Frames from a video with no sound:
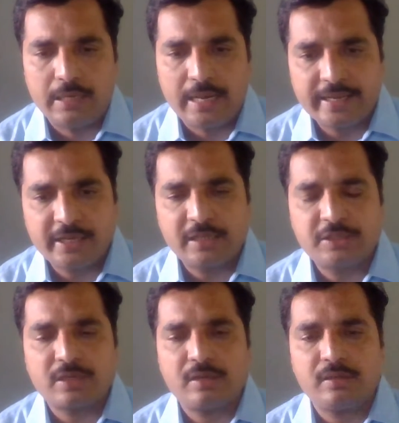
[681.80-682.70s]

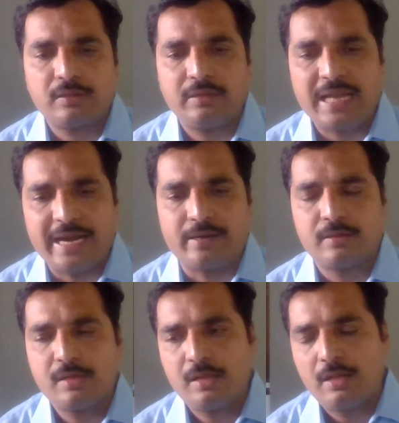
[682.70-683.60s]
agricultural land
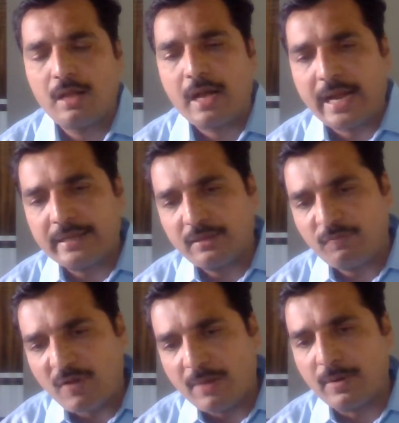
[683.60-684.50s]
and the
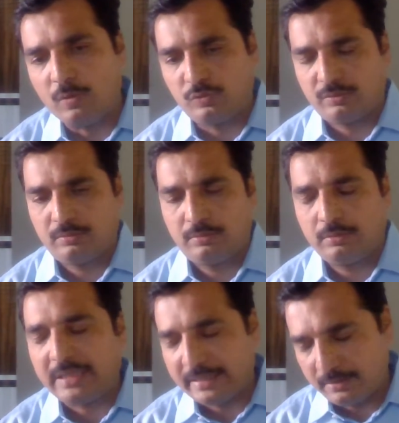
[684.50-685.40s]
farmhouse,
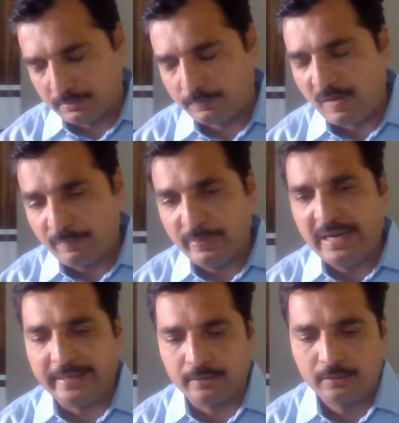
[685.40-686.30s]
that is farm
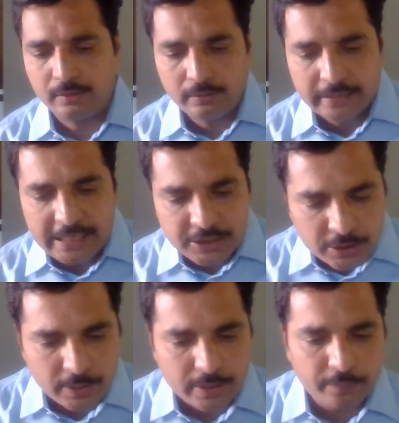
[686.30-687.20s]
building, is
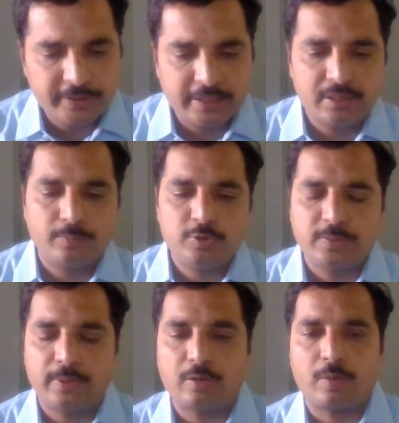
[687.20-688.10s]
situated within the
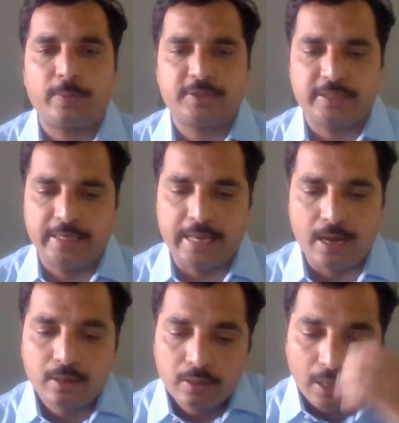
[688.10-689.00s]
municipal corporation
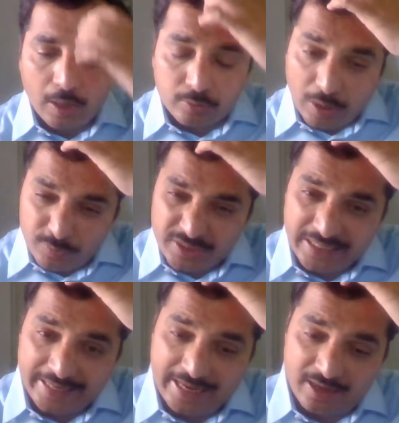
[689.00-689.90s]
area or council
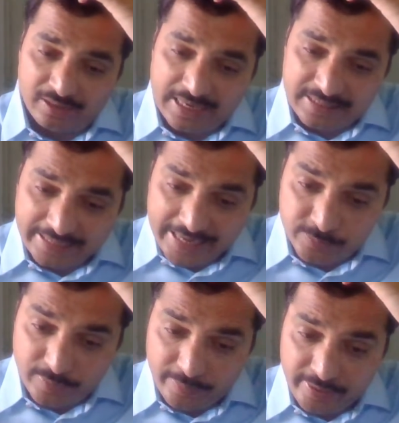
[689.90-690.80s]
area, as the
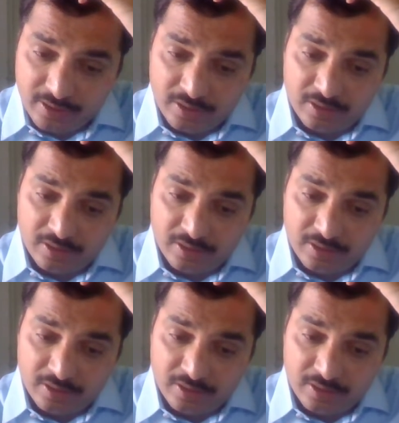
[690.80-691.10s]
case may be,